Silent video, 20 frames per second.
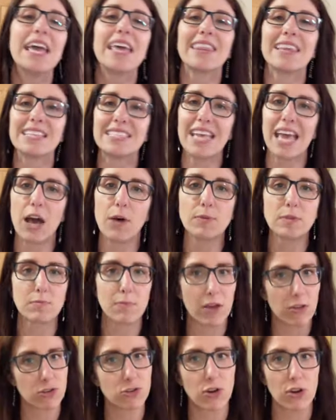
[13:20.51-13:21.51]
This helps
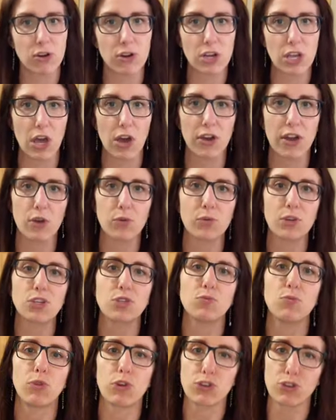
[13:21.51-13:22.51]
Mother Trucker Yoga
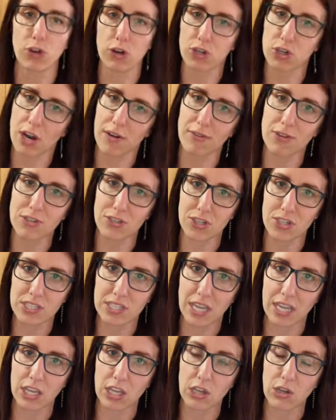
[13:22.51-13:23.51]
reach more truck drivers just
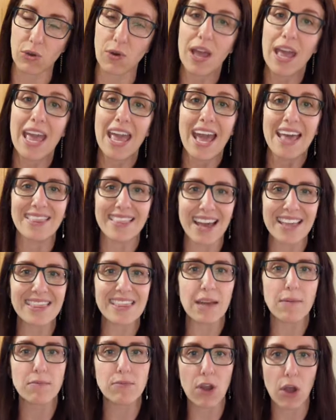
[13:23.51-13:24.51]
like you, and let
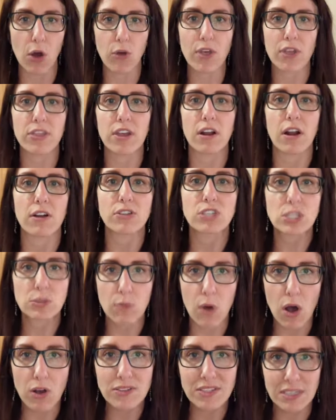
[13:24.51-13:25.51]
them know that there are
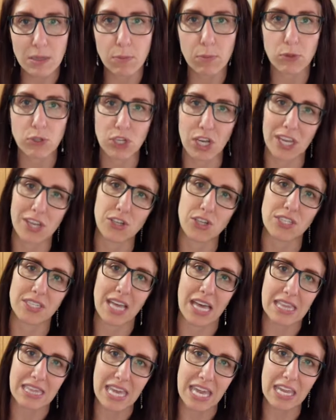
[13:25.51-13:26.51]
small, simple changes
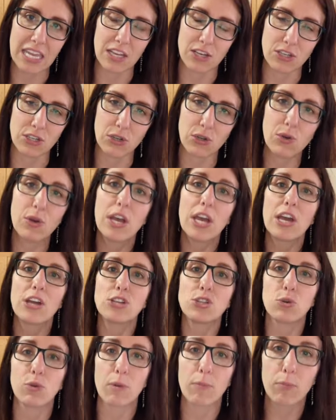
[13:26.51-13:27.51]
that they can do
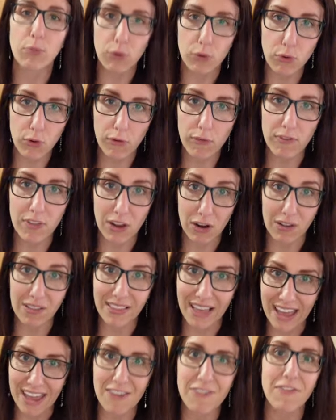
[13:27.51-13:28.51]
to improve their
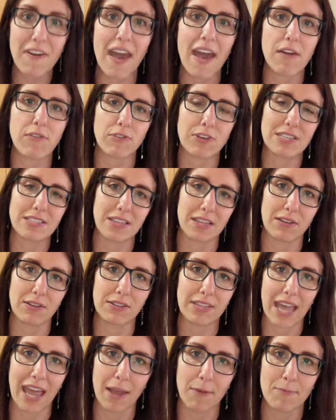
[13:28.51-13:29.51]
life every single
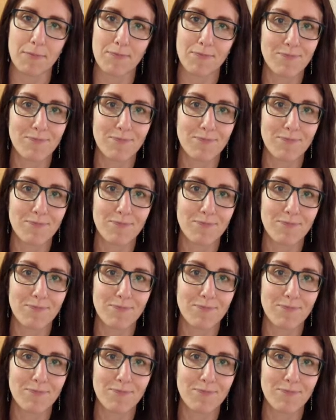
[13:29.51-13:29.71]
day.